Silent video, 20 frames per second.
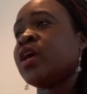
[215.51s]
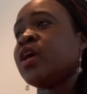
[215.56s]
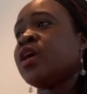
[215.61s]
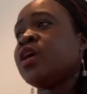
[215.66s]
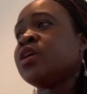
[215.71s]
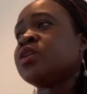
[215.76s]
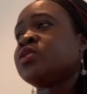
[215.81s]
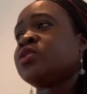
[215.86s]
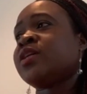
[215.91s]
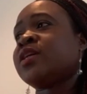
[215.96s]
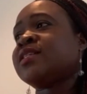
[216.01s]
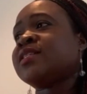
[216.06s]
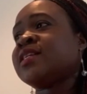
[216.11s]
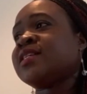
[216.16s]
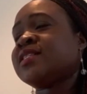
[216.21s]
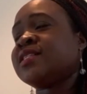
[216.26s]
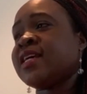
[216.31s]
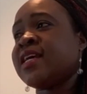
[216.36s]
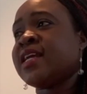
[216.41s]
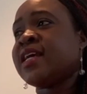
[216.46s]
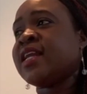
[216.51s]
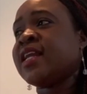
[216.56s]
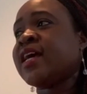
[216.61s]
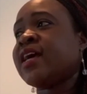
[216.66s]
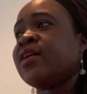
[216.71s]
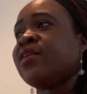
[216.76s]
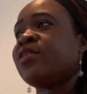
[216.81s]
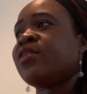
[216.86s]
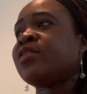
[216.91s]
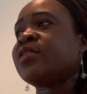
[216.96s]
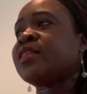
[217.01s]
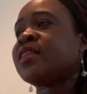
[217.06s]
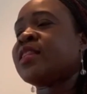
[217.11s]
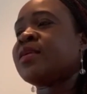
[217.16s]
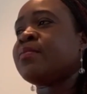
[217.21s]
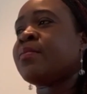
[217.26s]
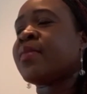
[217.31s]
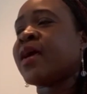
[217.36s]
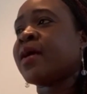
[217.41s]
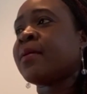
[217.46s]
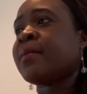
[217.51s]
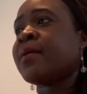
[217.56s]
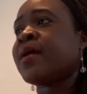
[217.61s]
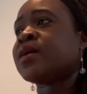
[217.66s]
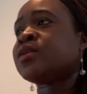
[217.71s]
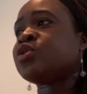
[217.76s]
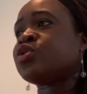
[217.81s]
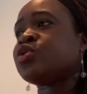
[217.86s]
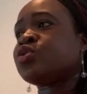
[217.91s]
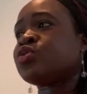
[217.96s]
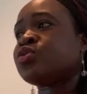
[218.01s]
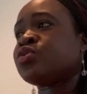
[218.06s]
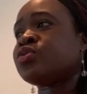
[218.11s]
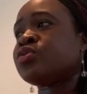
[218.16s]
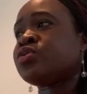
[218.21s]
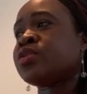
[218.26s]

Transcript: So as I said earlier on the Birkman tool